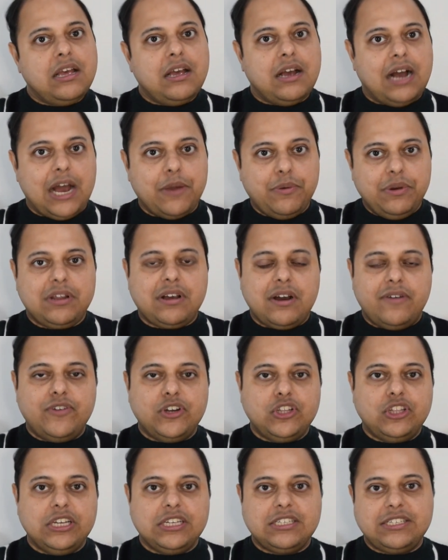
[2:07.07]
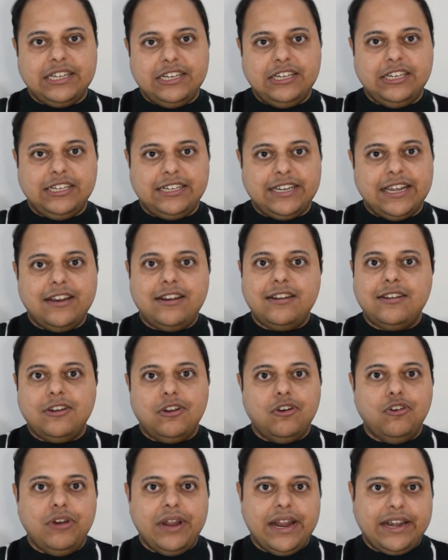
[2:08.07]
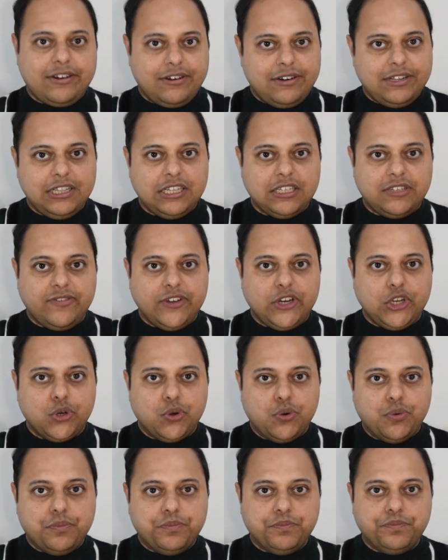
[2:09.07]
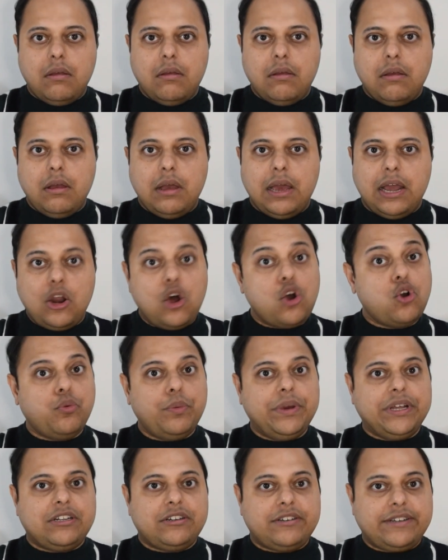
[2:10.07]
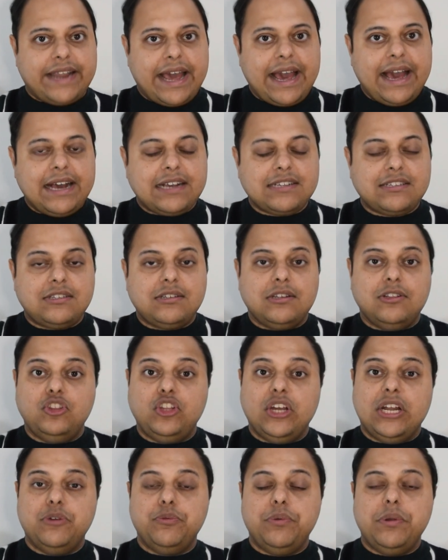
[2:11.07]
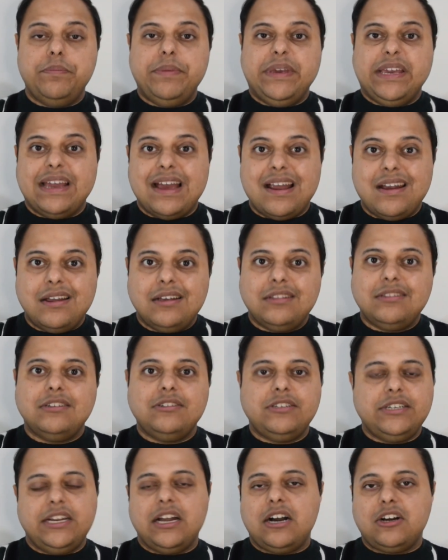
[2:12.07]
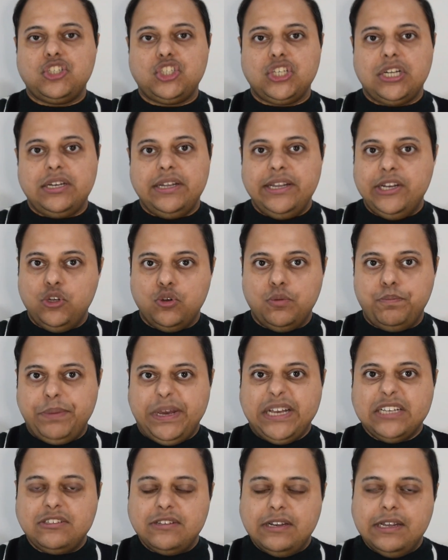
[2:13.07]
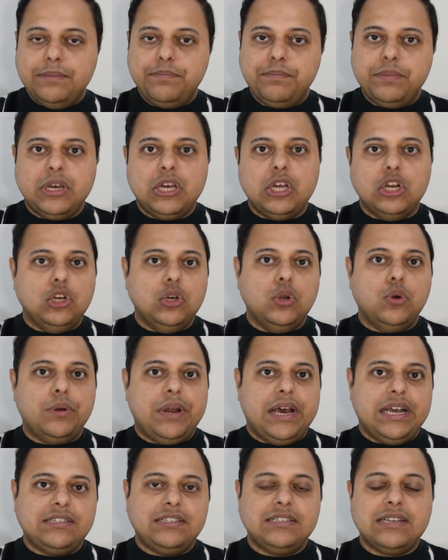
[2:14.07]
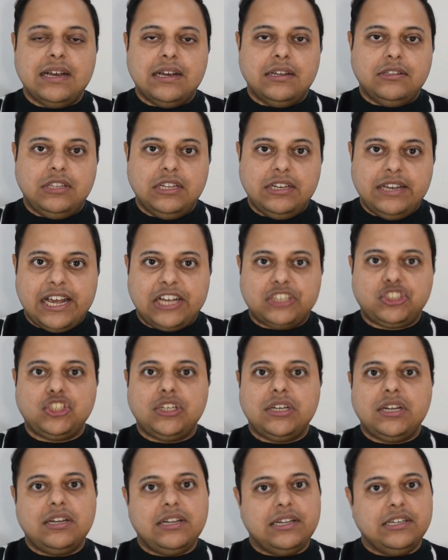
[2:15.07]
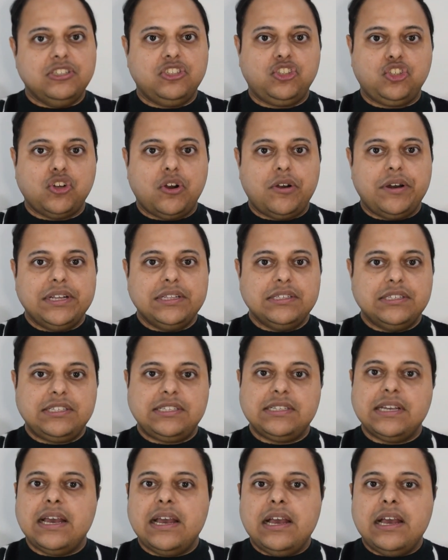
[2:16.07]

I will cover this in detail later in this video. Along with tax, there will be another deduction in your payslip known as the national insurance.